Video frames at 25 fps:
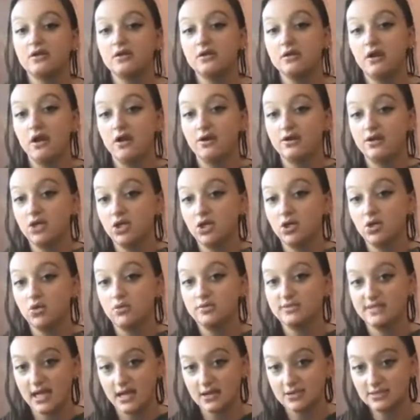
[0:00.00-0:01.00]
are no
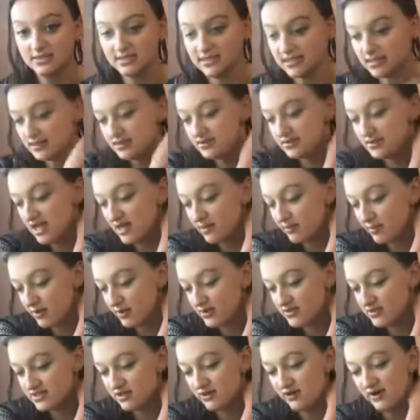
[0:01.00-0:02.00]
downstairs
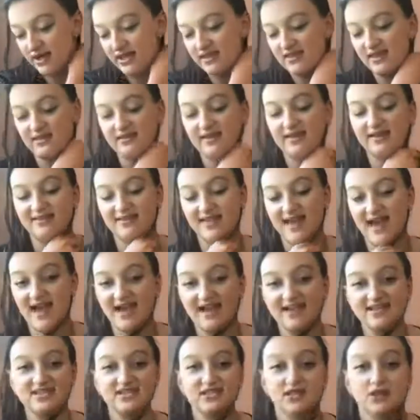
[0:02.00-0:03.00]
neighbors or anything like
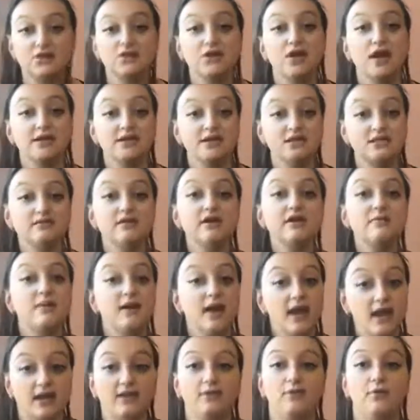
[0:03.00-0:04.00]
that so that you're not
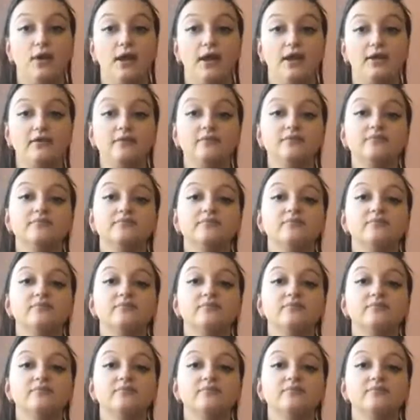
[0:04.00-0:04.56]
disturbing anyone.